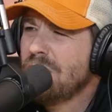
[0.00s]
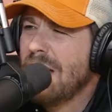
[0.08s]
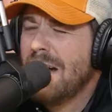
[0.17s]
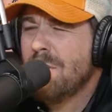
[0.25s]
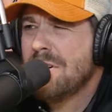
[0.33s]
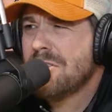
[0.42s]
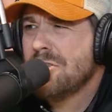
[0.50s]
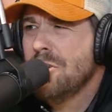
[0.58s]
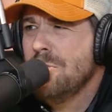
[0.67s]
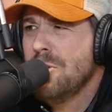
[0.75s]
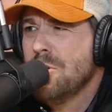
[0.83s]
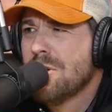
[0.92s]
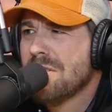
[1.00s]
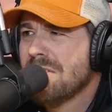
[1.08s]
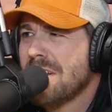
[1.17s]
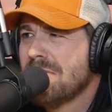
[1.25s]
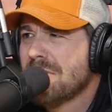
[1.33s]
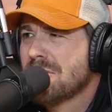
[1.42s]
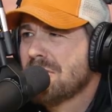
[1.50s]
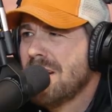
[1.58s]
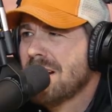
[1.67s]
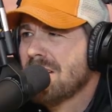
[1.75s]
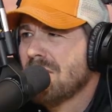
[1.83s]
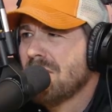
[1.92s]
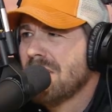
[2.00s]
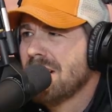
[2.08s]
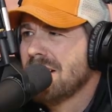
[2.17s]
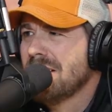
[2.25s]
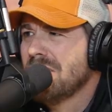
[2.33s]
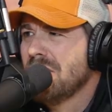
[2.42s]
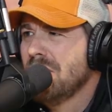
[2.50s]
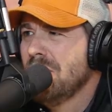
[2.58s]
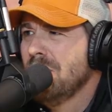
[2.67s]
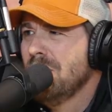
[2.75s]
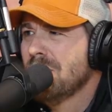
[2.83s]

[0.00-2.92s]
I would assume you would have left the track already. Do you?